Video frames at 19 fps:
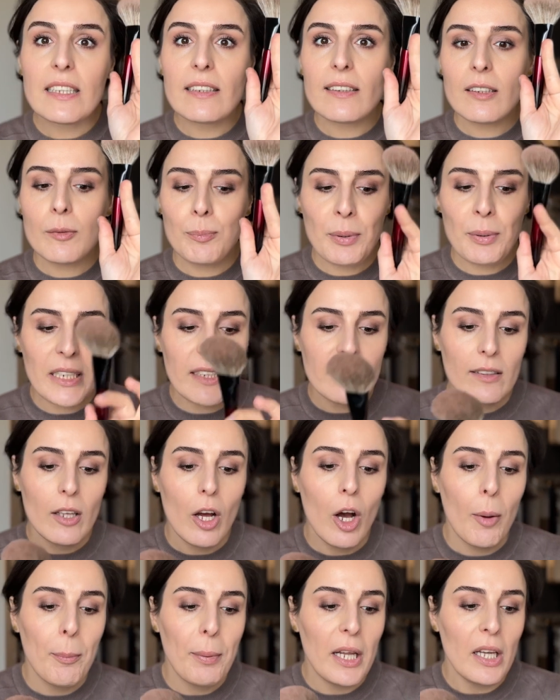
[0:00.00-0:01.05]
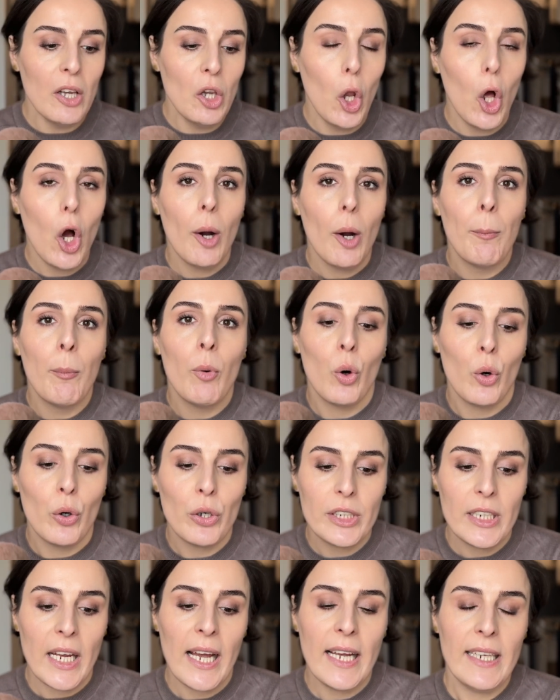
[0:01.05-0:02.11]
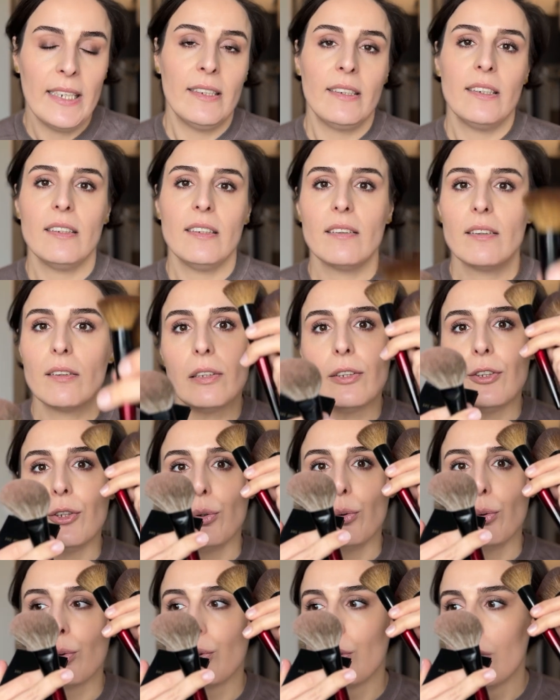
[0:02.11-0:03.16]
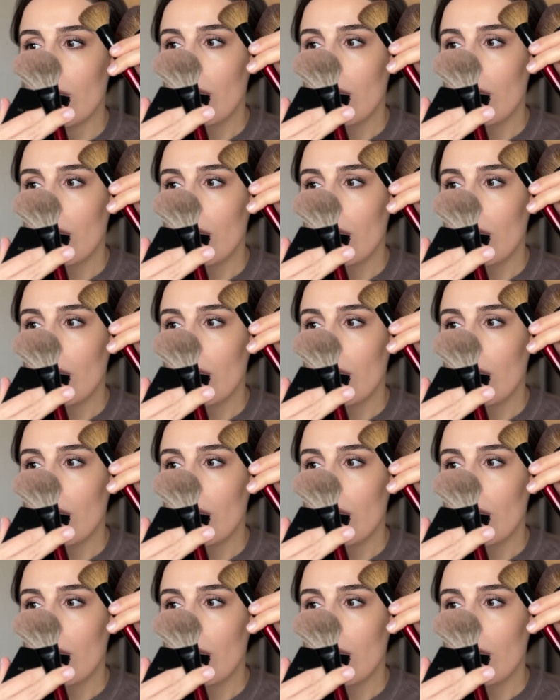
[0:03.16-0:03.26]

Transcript: This picks up a lot more than these two.